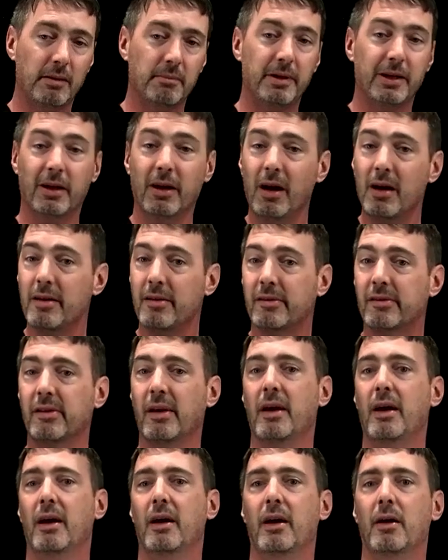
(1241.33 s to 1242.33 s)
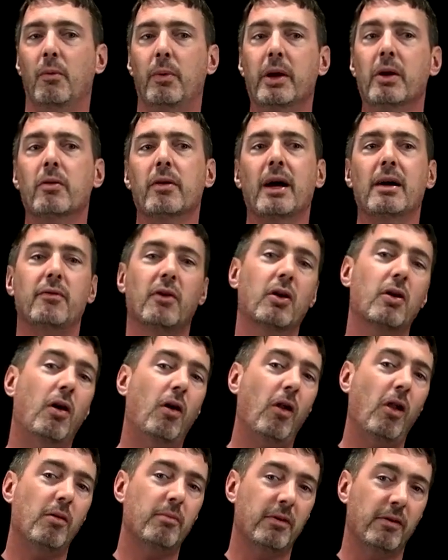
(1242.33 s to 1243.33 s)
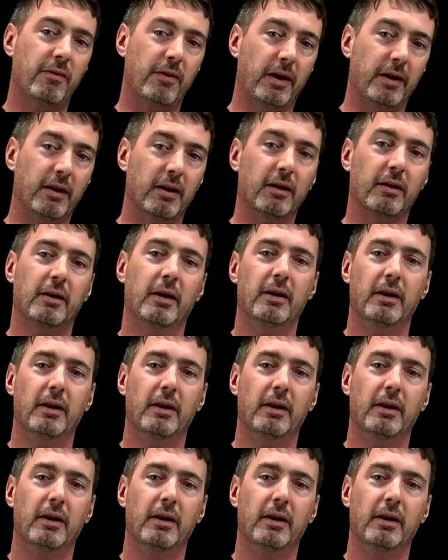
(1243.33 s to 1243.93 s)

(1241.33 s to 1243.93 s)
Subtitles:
because we don't have a column of fire,